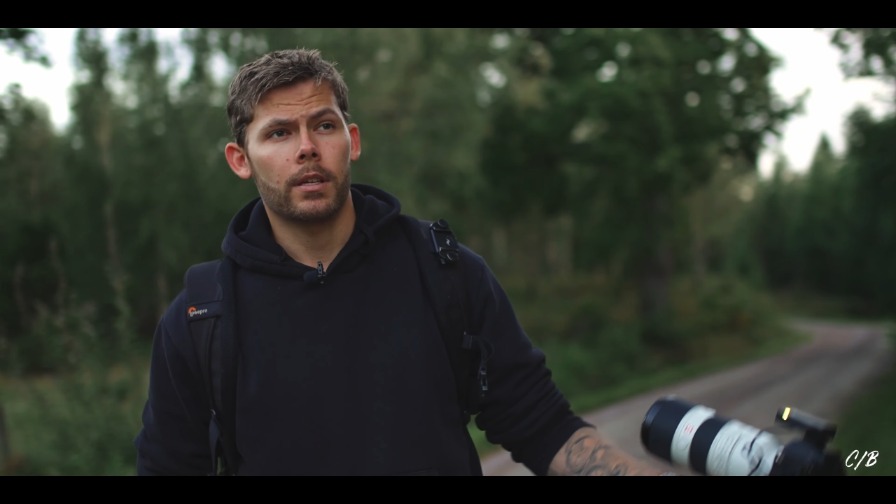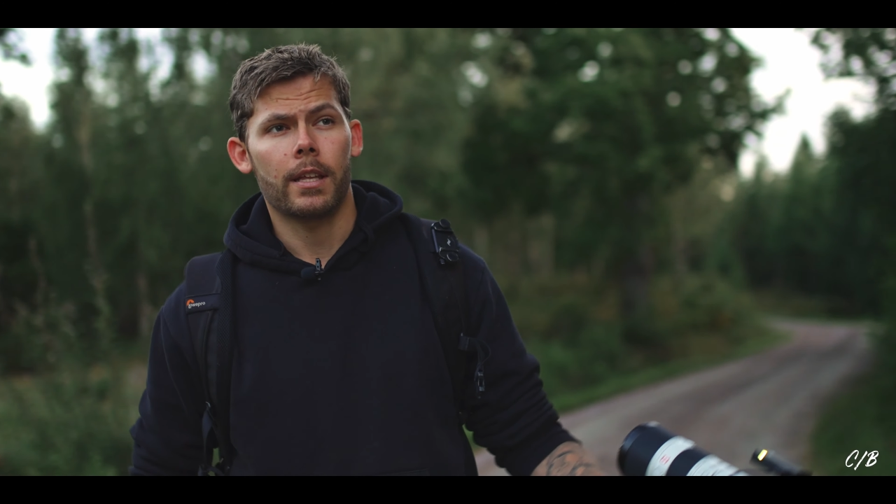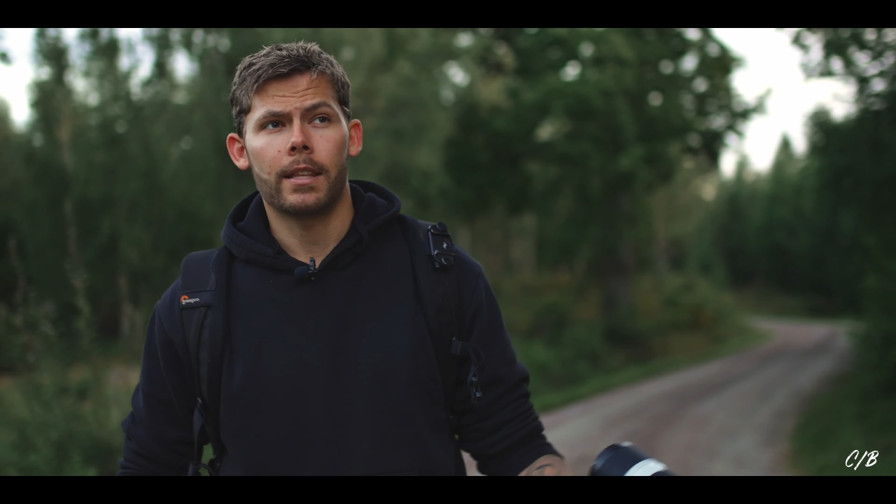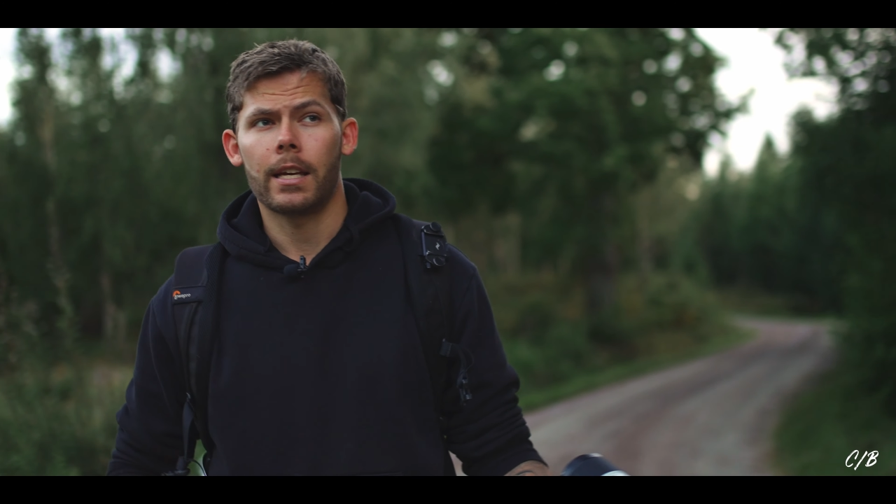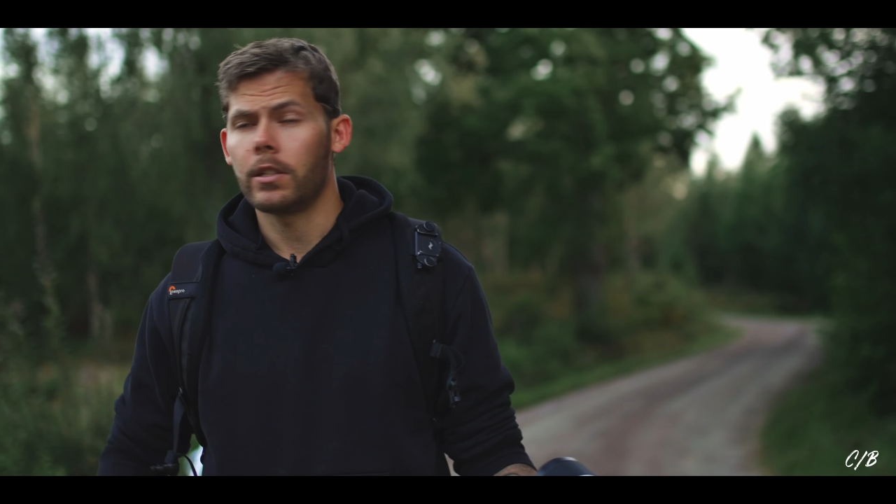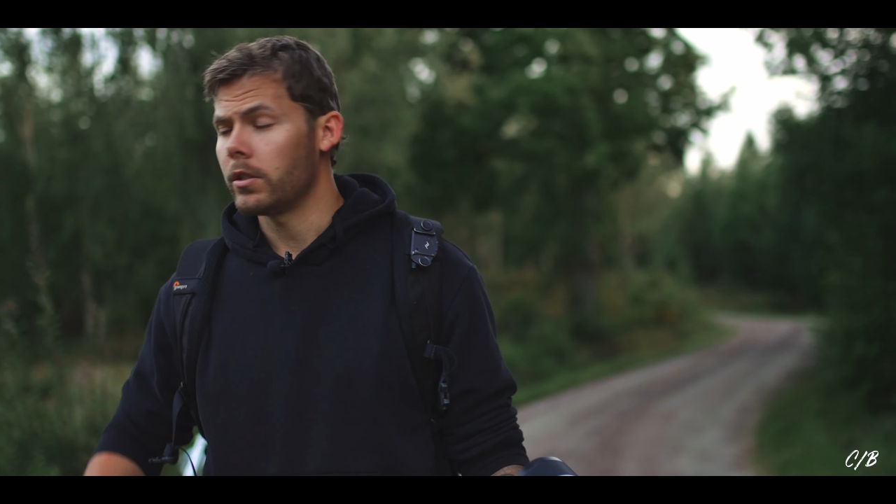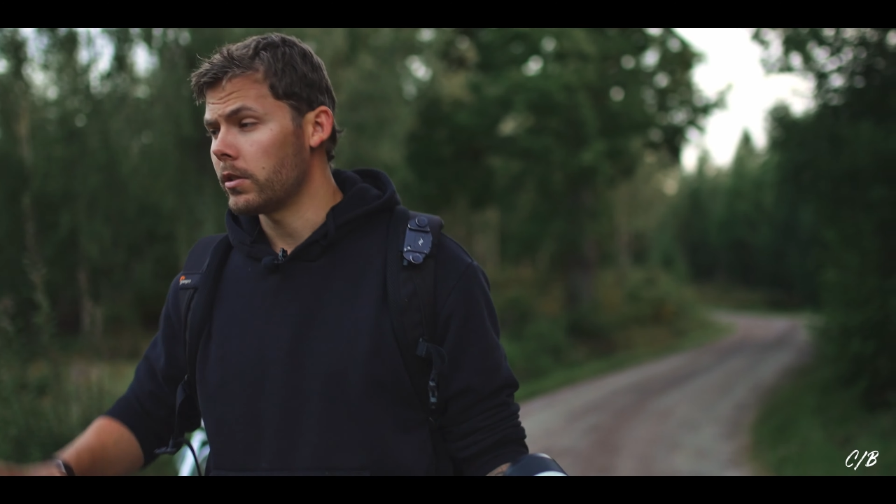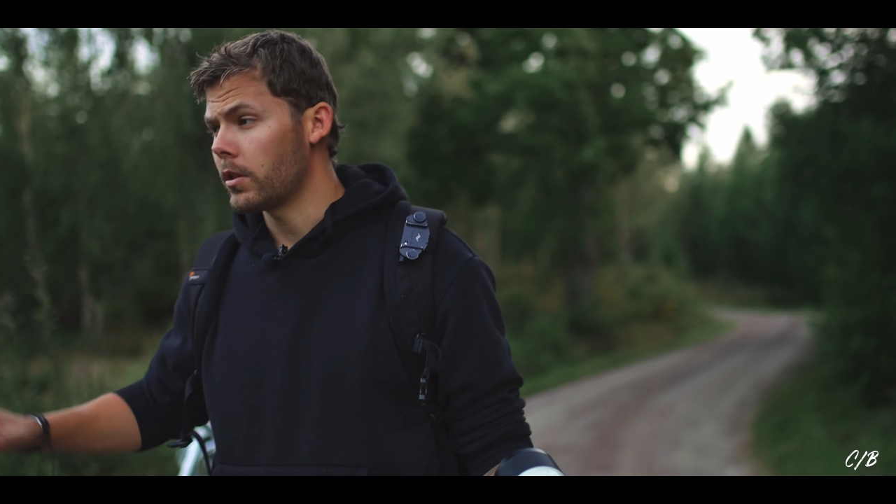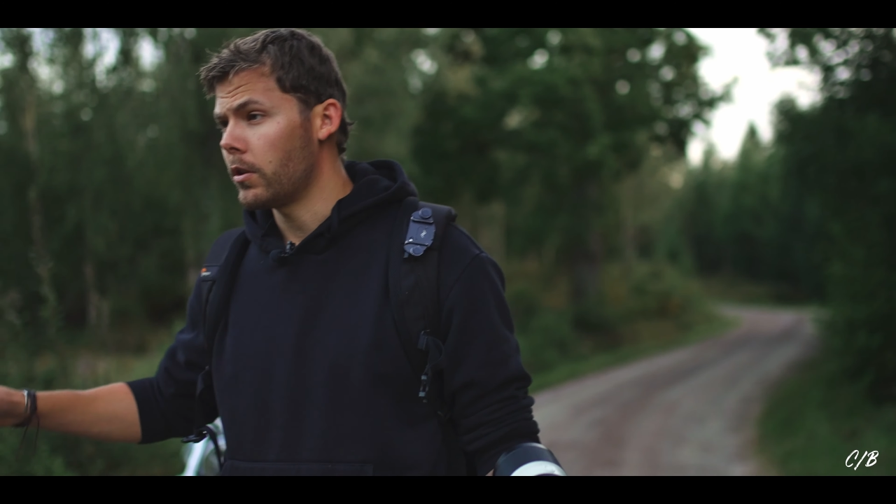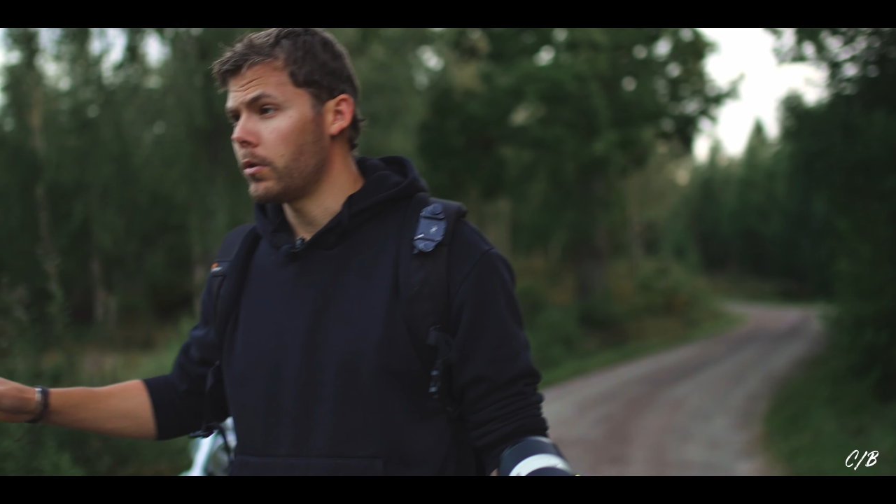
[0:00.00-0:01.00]
and then
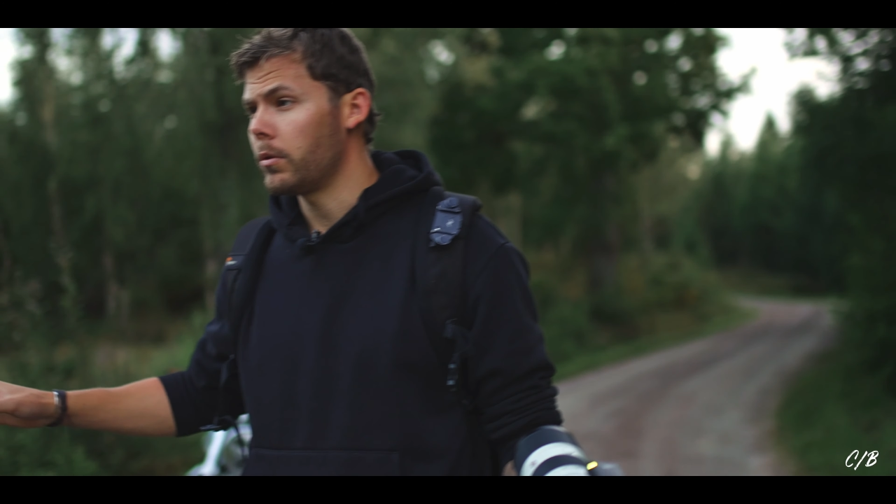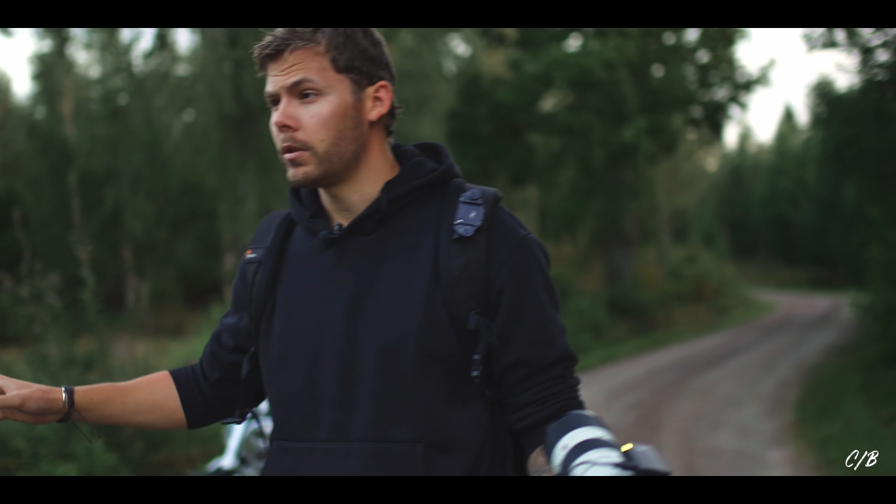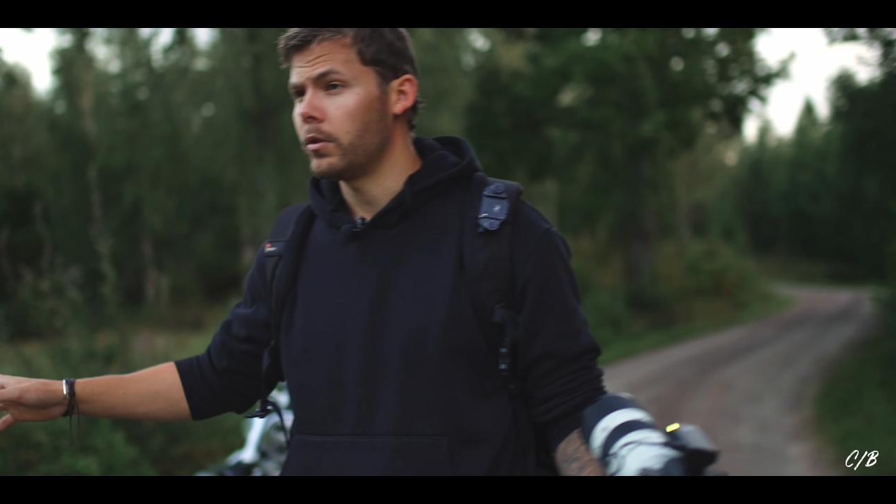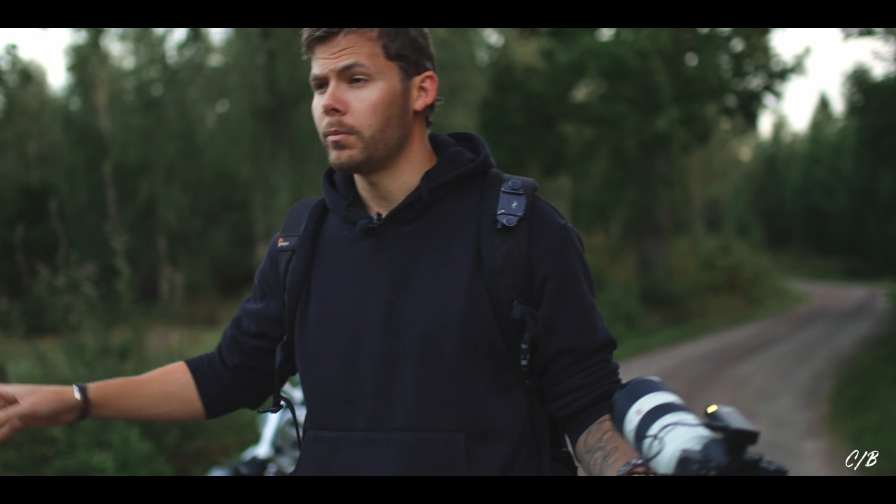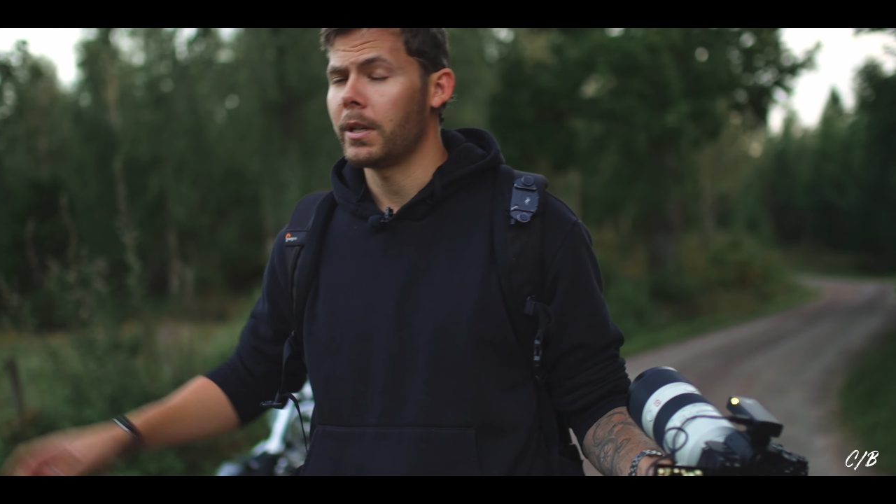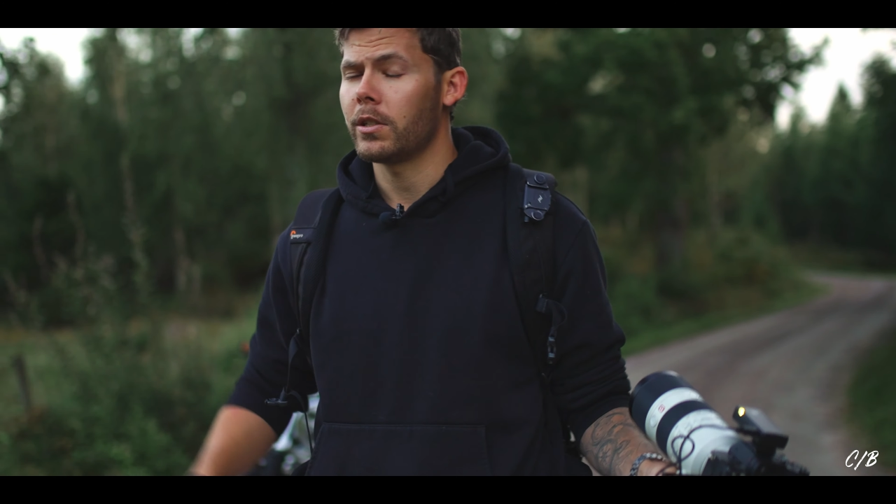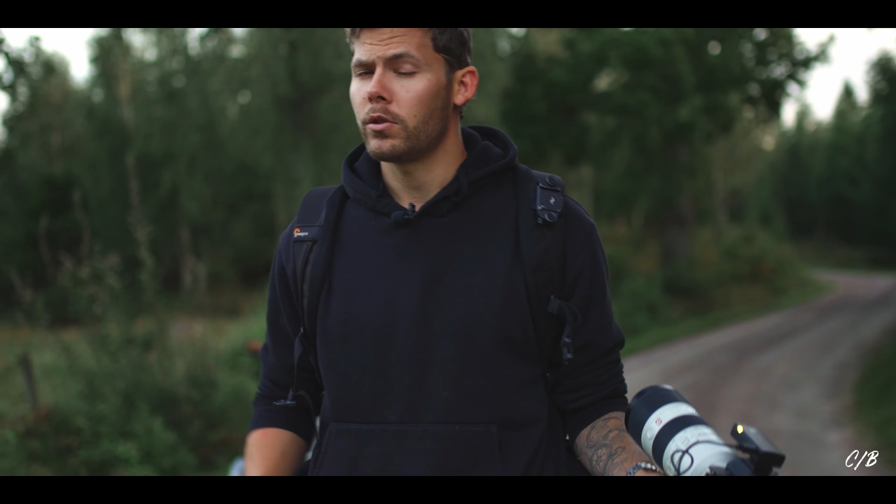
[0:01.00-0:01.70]
just go do my